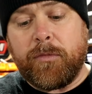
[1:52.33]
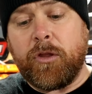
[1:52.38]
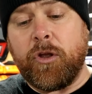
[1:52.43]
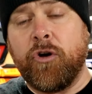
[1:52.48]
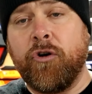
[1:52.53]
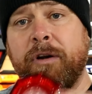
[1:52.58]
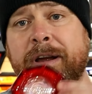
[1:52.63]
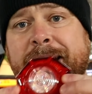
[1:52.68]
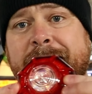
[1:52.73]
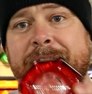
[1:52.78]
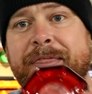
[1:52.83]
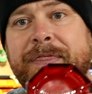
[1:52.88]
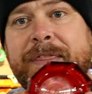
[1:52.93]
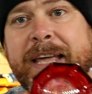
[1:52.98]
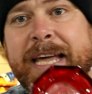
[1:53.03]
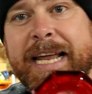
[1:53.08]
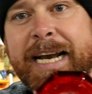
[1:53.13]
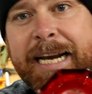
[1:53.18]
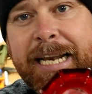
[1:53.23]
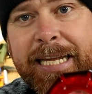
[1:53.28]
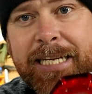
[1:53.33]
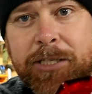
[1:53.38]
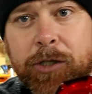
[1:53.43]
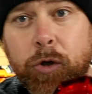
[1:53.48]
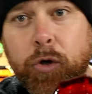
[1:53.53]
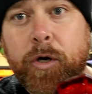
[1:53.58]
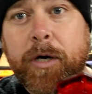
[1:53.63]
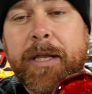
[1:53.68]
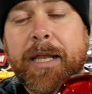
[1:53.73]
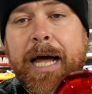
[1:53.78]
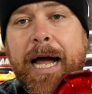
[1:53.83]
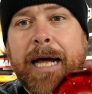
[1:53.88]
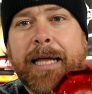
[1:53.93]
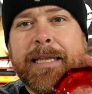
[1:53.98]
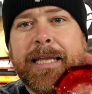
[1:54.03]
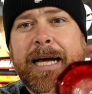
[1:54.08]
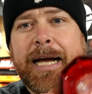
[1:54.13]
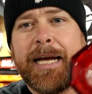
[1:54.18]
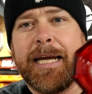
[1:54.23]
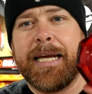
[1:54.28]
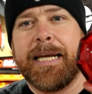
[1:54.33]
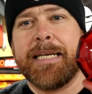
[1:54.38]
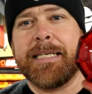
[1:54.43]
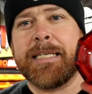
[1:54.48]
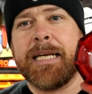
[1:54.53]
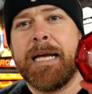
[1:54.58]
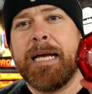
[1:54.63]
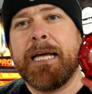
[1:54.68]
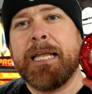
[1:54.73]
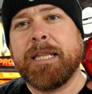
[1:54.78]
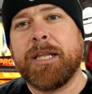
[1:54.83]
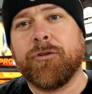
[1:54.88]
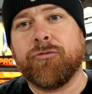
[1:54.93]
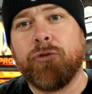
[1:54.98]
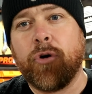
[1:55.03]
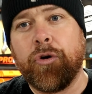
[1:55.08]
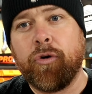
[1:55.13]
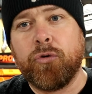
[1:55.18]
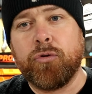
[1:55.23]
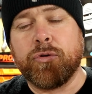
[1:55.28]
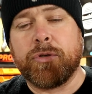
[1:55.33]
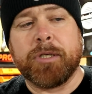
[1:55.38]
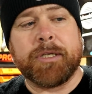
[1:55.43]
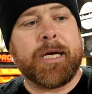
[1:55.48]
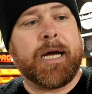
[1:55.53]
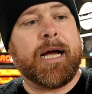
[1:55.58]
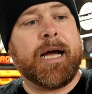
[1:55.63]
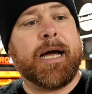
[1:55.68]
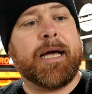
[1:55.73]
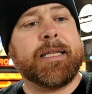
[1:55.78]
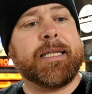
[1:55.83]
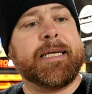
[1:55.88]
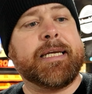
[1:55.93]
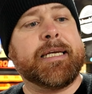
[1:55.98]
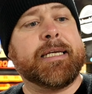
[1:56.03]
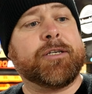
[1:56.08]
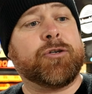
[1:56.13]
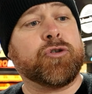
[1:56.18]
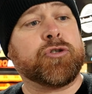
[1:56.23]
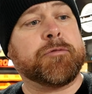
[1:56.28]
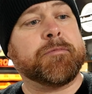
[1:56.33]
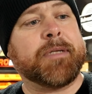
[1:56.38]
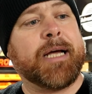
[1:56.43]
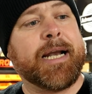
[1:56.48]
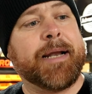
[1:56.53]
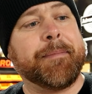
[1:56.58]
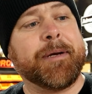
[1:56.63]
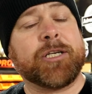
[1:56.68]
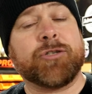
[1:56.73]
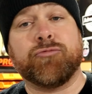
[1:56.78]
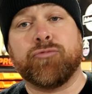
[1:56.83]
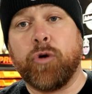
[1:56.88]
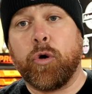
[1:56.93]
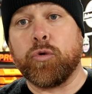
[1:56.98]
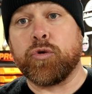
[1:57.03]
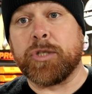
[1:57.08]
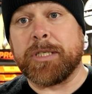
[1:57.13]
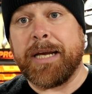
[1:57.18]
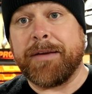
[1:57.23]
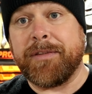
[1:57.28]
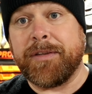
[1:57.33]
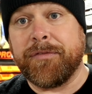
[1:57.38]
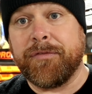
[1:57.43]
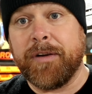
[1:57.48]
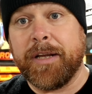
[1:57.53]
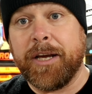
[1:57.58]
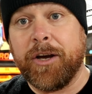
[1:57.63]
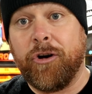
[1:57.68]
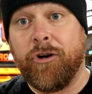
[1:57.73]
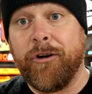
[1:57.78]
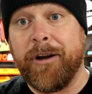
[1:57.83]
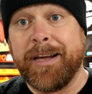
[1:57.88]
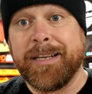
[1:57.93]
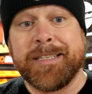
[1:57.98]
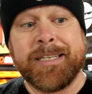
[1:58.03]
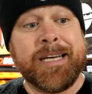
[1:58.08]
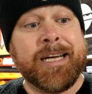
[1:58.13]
All right, and there it is. Look at that. That is the the Custom Dynamics Road Safety Flare. All right,